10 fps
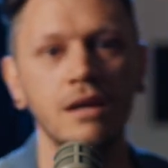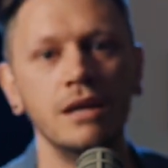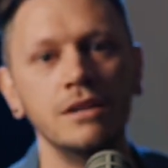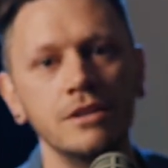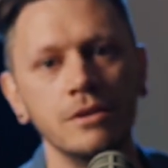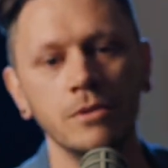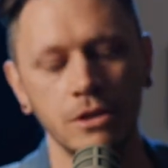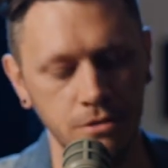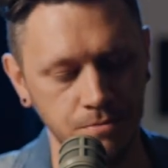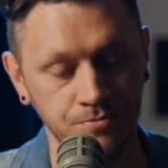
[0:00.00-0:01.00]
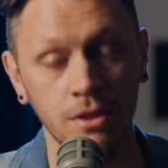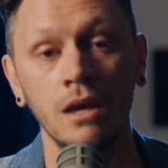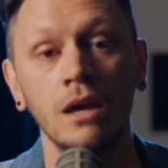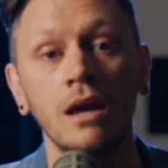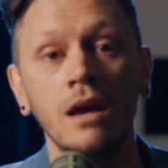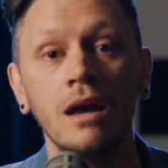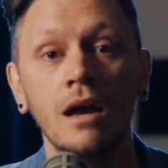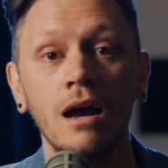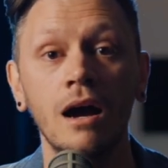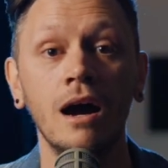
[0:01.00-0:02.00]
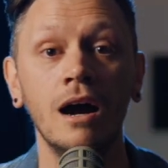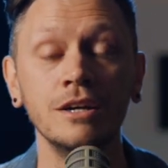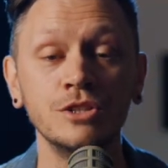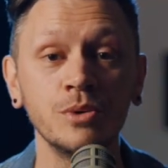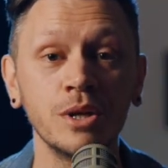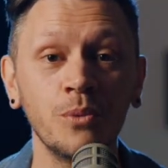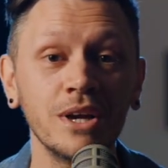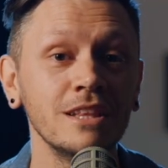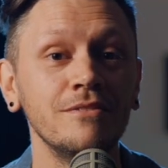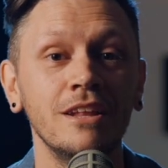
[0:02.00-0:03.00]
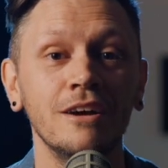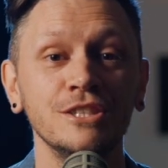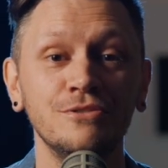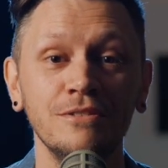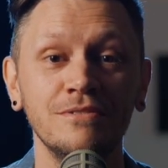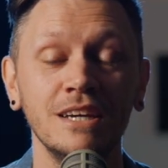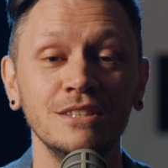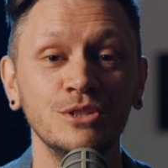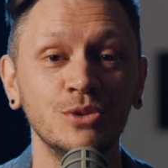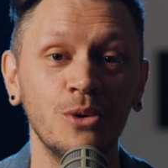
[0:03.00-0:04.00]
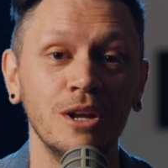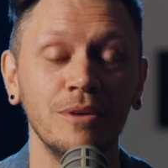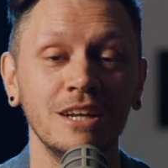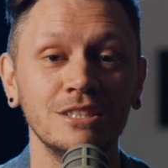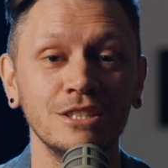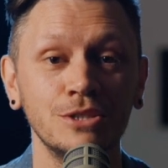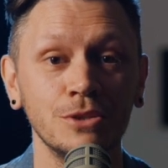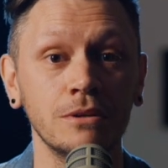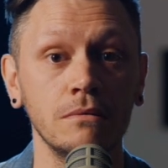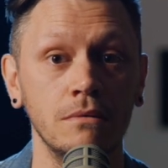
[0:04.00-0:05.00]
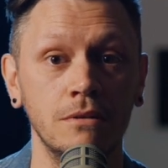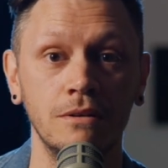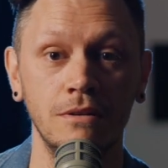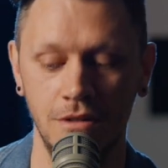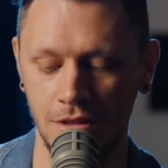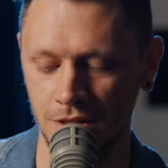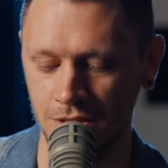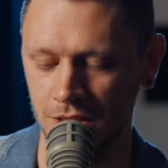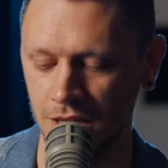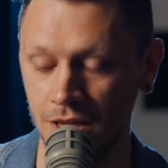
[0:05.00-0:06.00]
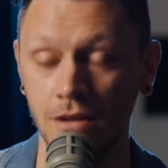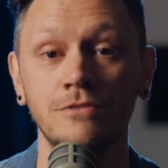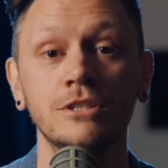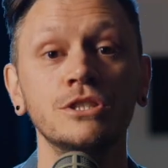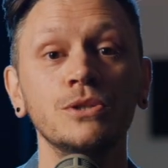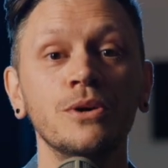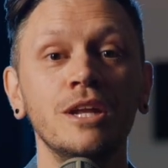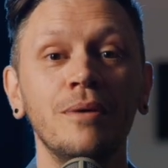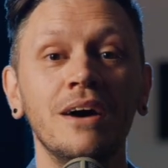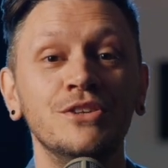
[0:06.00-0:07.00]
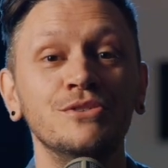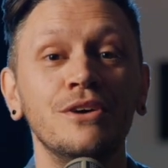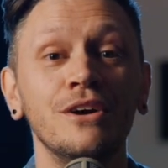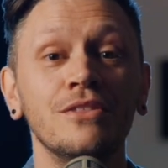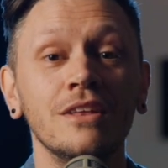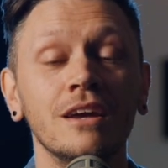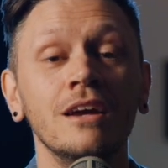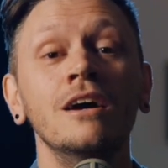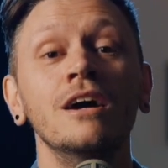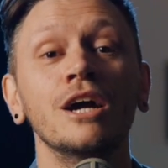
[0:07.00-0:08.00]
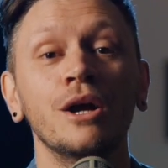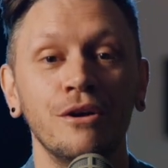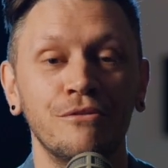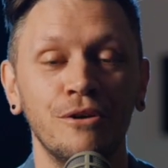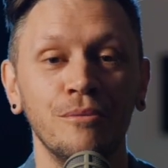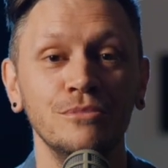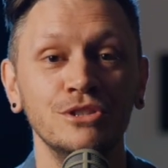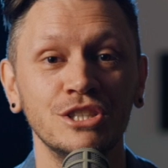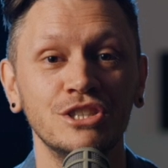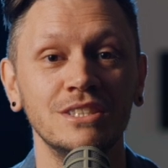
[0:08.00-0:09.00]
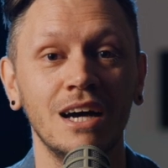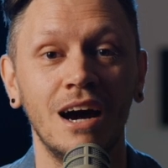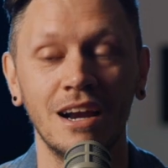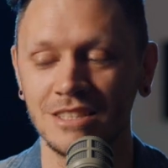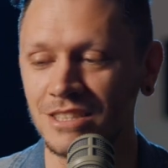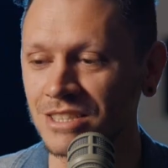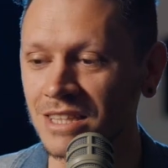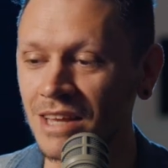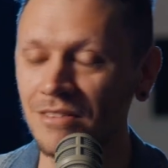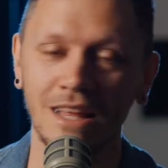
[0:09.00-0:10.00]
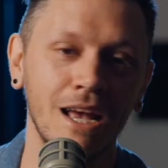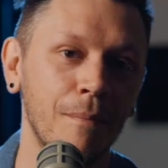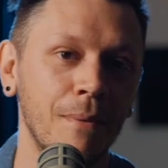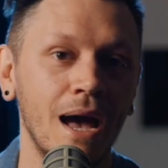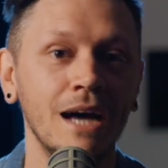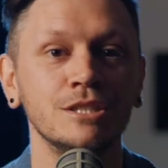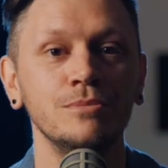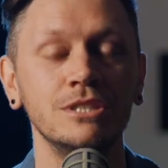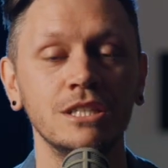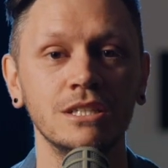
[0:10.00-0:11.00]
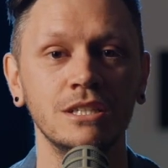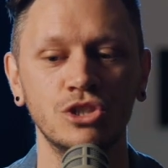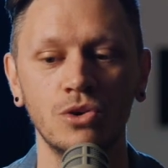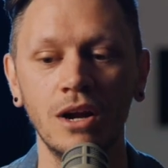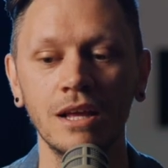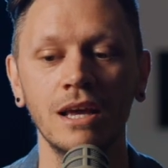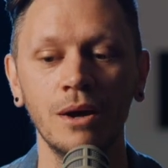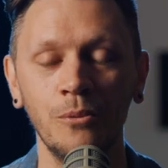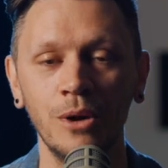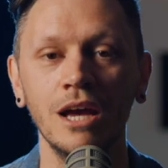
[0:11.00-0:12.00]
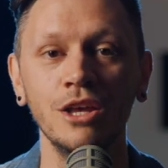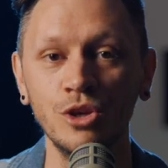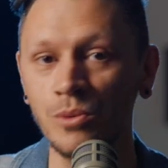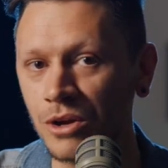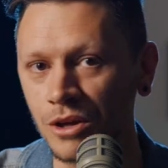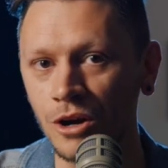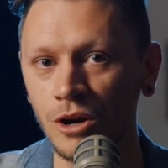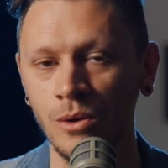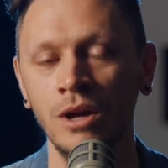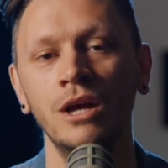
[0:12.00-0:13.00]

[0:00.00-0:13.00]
It didn't, we're good. Doing weekly videos, 15 to 20 minutes, just talking about this very thing, going from musician to artist and just leveling up as a musician, trying to get where you want to go